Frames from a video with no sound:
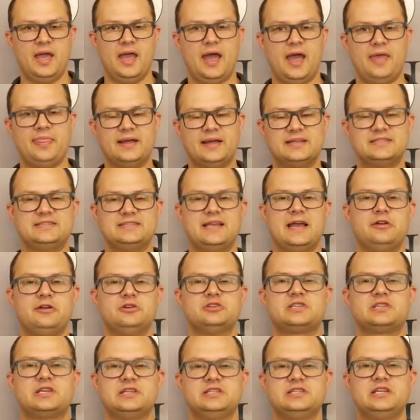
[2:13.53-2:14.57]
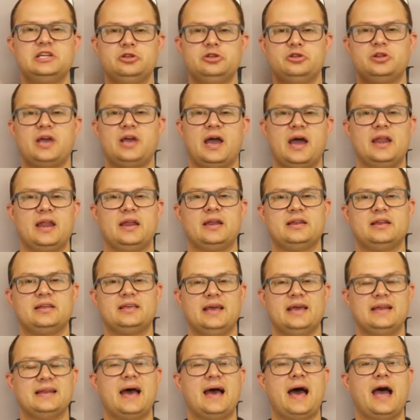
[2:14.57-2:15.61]
And that standards continue to got,
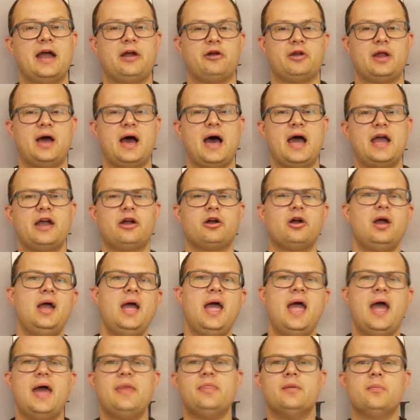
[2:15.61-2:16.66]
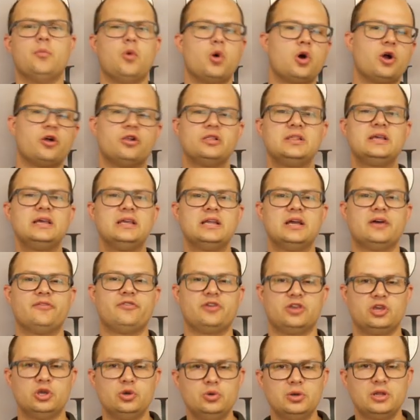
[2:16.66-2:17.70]
get higher and higher. And the more elite of a
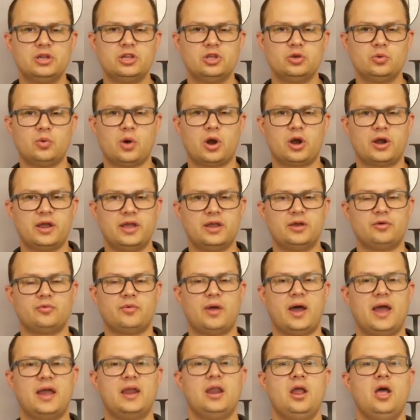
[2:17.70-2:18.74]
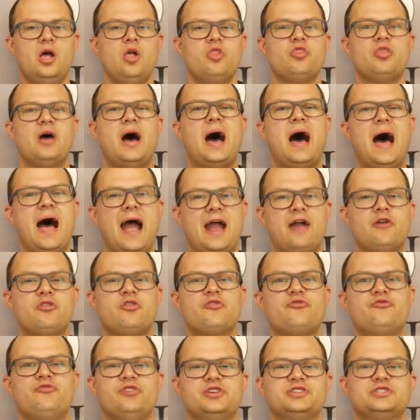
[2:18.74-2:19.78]
unit you are in, right, the higher the
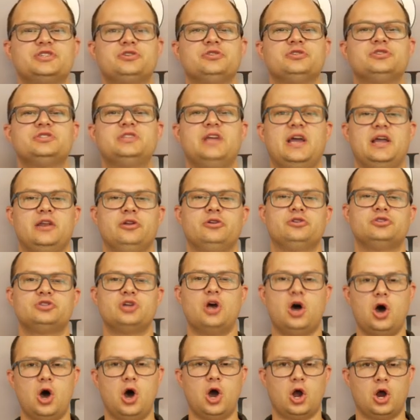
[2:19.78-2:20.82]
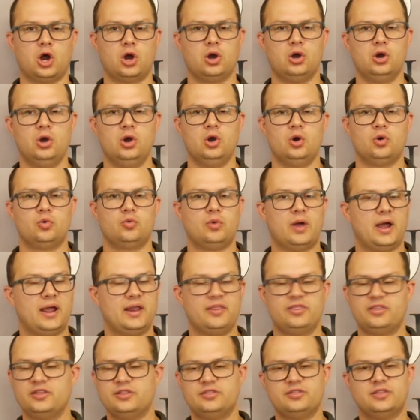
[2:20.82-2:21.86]
physical standards are,
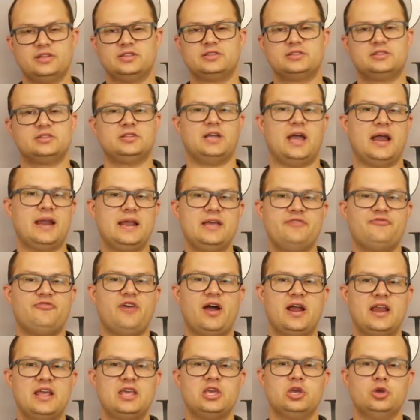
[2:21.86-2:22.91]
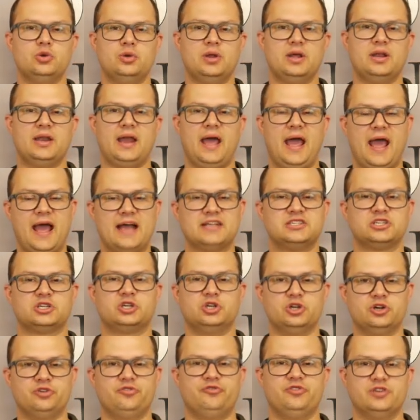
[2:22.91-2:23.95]
right? The, the, any fighting unit has a
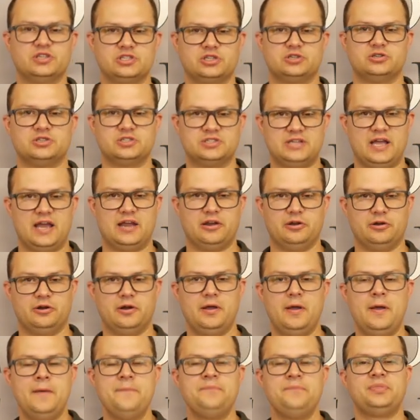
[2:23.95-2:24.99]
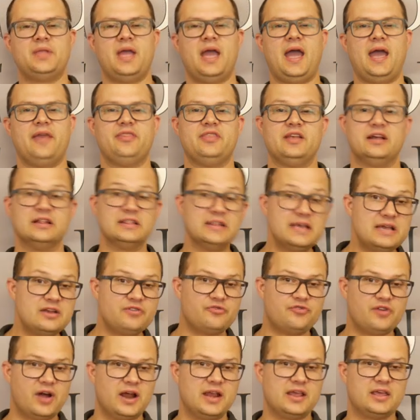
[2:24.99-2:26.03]
good physical standard and the elite
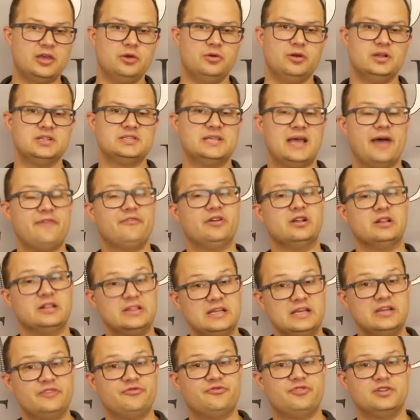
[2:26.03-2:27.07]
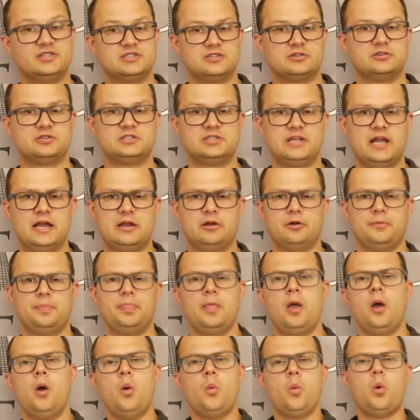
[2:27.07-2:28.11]
fighting units have an elite physical standard.
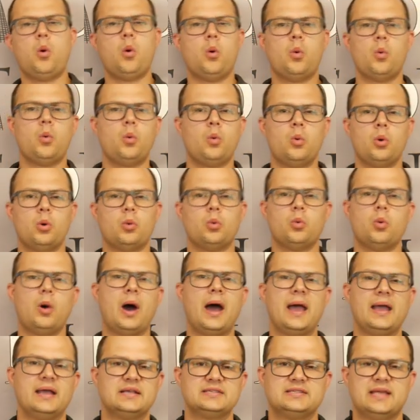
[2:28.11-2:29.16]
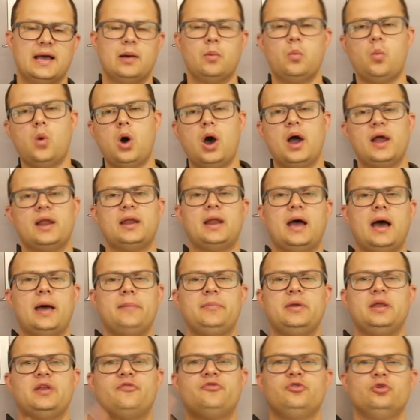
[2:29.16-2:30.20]
Well, why is that? One, I
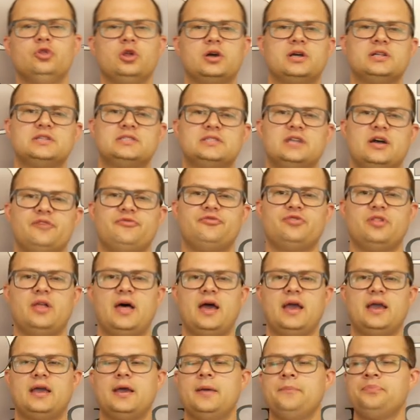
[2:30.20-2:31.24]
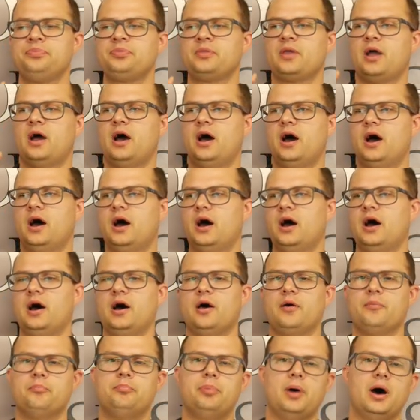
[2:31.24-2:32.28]
mean, if you look at stuff like
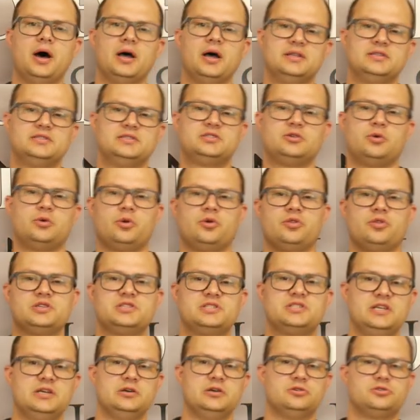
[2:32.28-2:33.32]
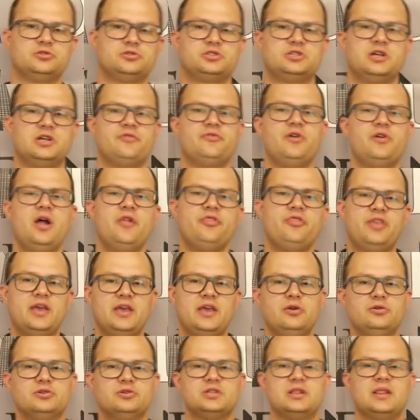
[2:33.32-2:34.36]
uh, BUD/S or the seals or stuff, they
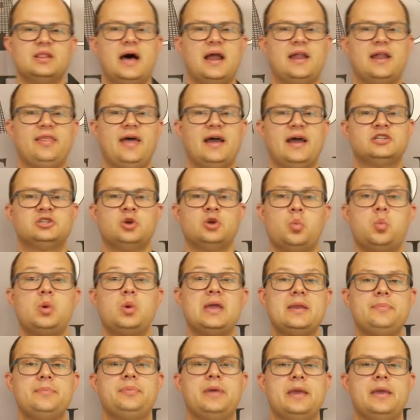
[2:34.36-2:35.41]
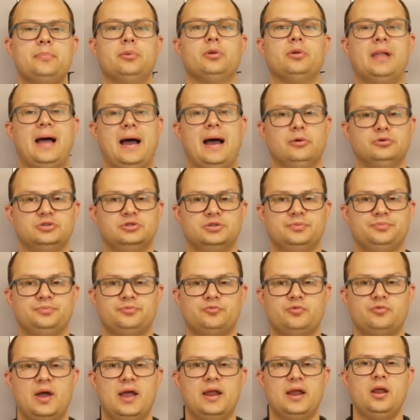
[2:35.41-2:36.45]
use a lot of that to weed people out,
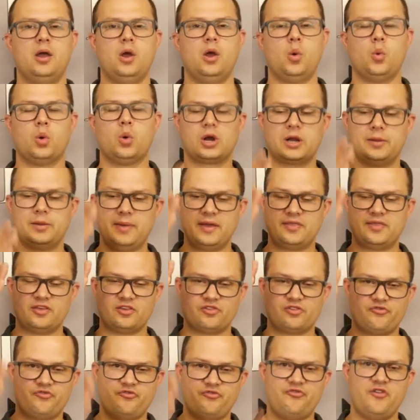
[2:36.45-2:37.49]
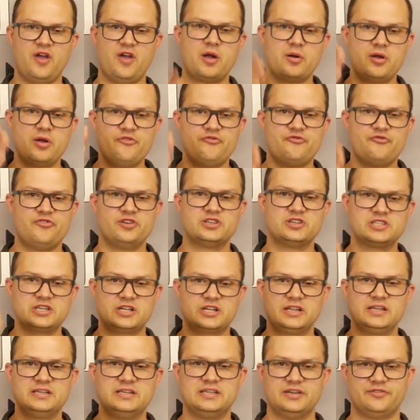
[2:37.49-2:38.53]
right? We're gonna make this very
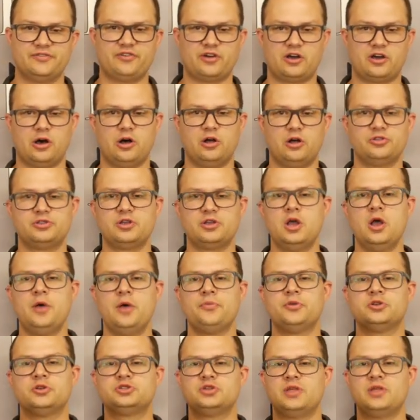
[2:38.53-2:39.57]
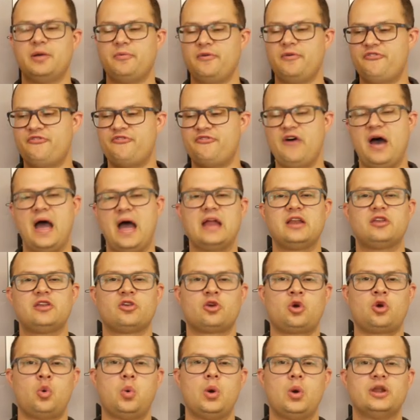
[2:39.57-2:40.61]
physically difficult so that we find the
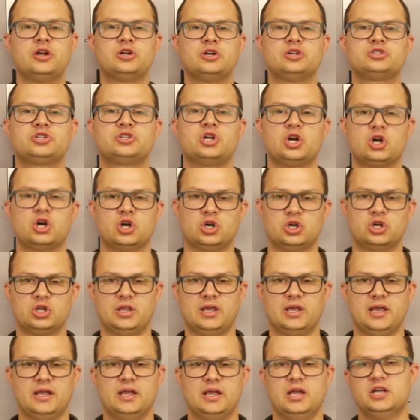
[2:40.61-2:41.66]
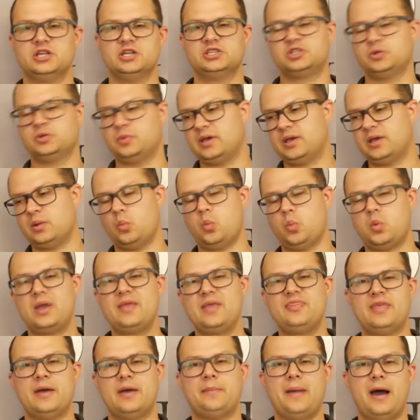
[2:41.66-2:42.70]
quitters early so we can
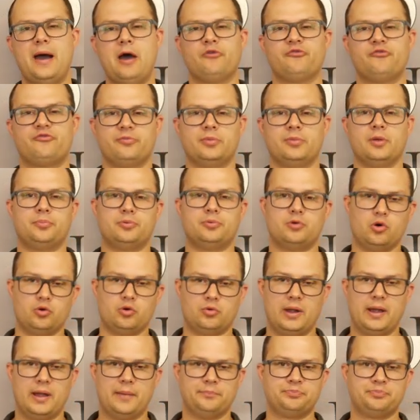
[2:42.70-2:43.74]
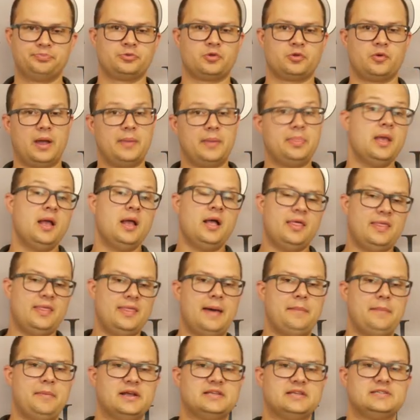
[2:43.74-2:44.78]
weed them out from the program, right? And
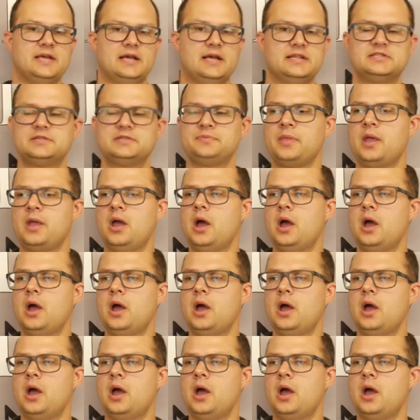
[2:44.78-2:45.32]
that makes sense.